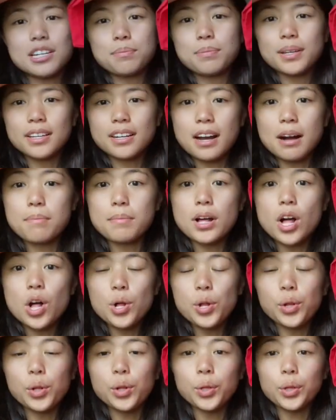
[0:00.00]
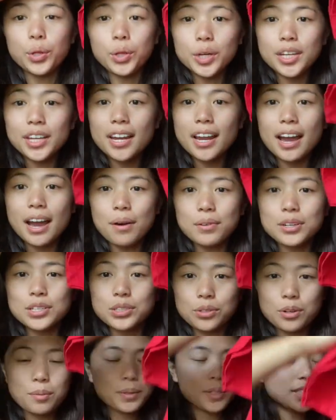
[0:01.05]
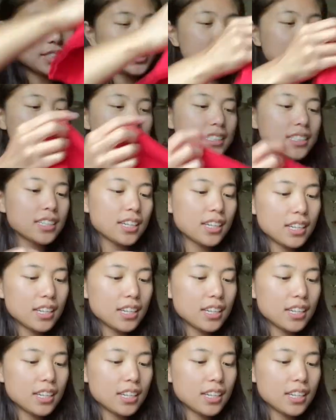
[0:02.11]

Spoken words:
to pick it up. Look at how adorable this is.